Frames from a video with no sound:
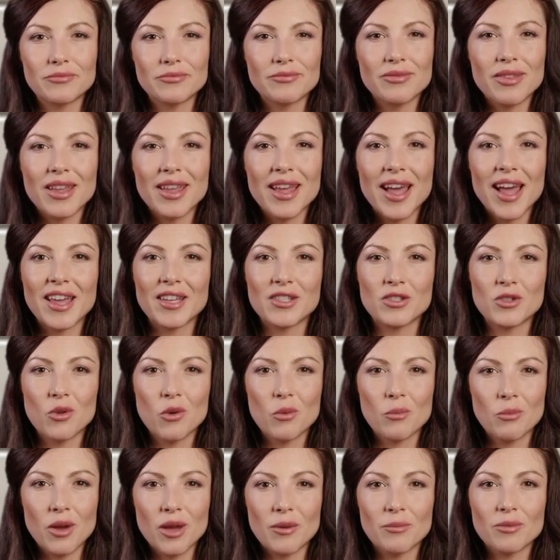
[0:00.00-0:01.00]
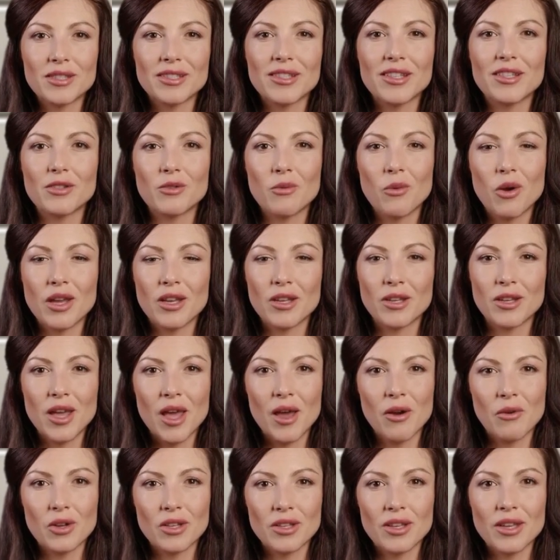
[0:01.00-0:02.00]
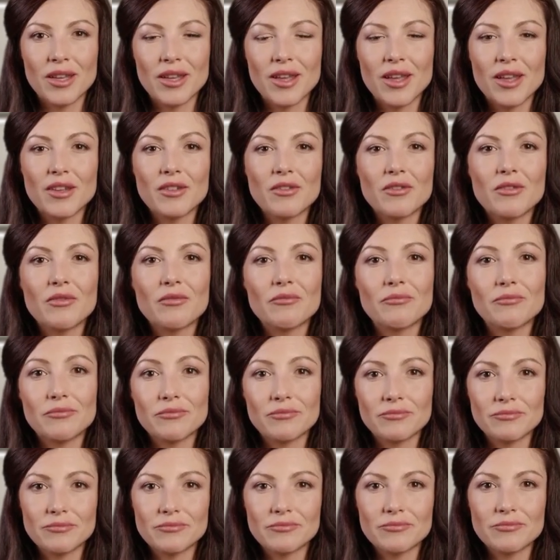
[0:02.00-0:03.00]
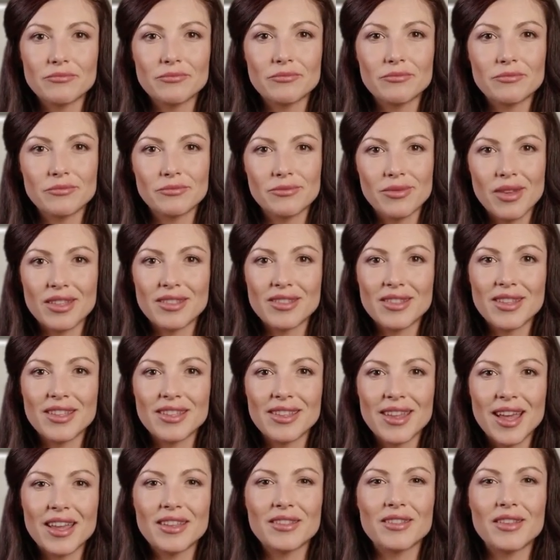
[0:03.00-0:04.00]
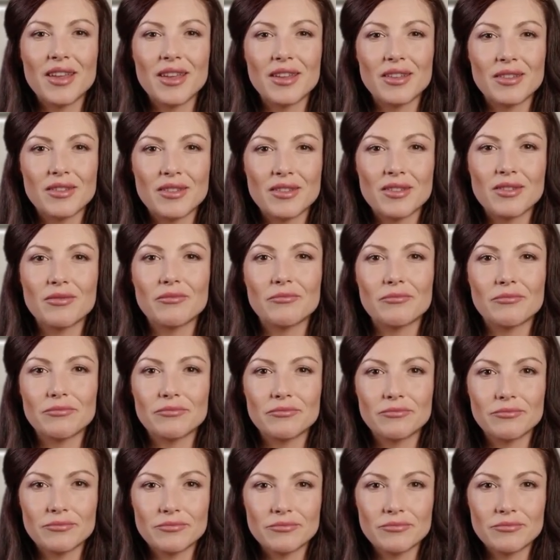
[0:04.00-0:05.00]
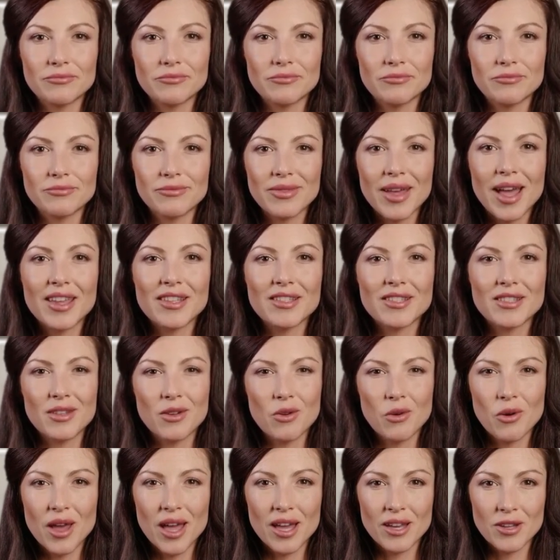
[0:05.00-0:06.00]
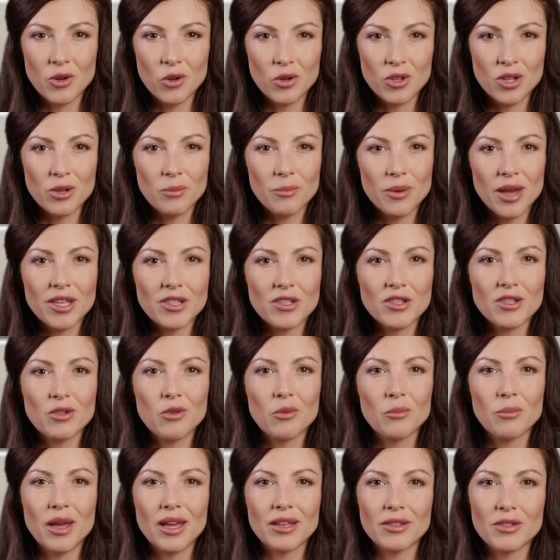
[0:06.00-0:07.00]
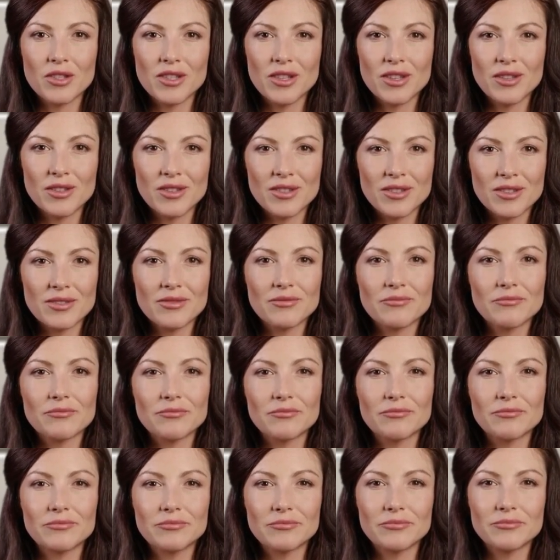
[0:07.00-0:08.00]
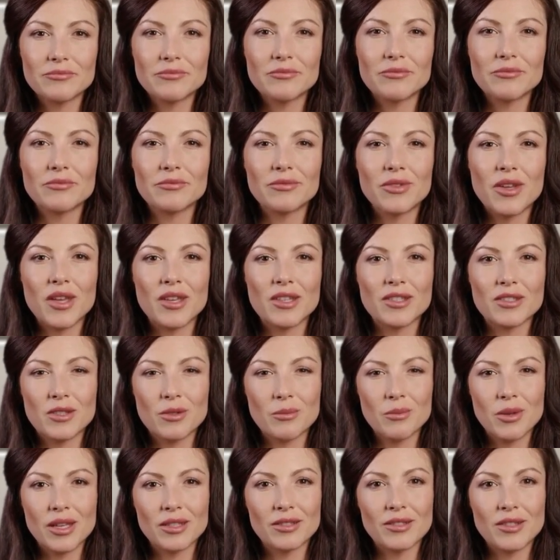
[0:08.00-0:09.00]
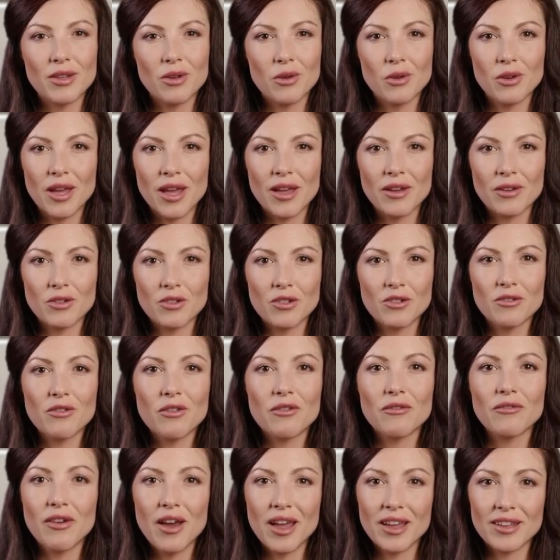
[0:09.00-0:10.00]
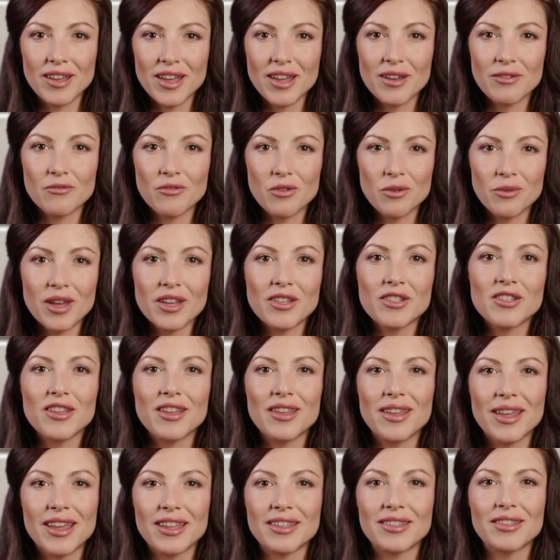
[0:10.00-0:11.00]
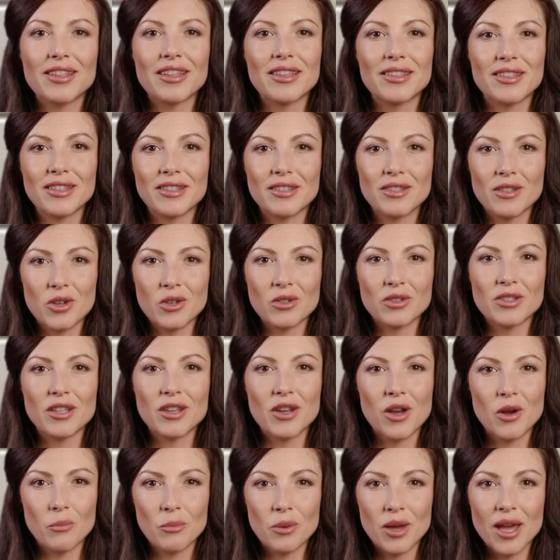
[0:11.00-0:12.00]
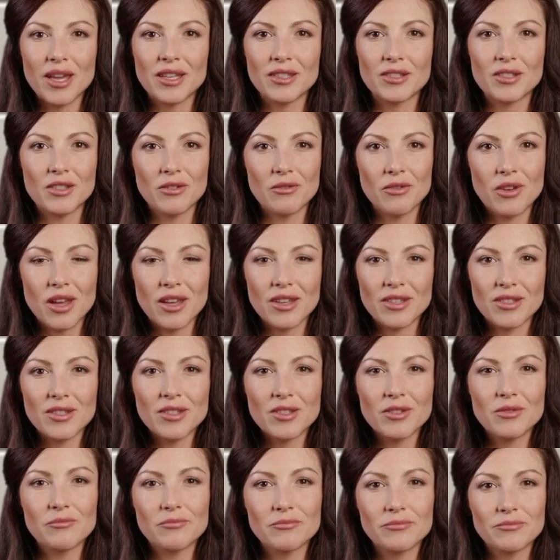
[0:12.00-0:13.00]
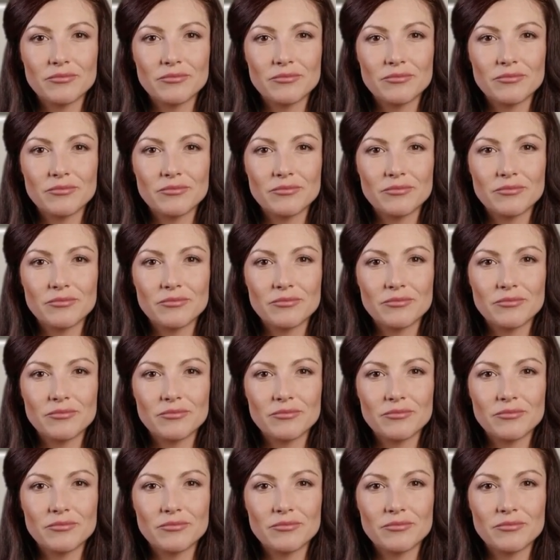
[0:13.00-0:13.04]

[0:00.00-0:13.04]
the land or premises where you currently live, business assets, personal and occupational pensions. You can speak to your coach for further information as this is not a comprehensive list.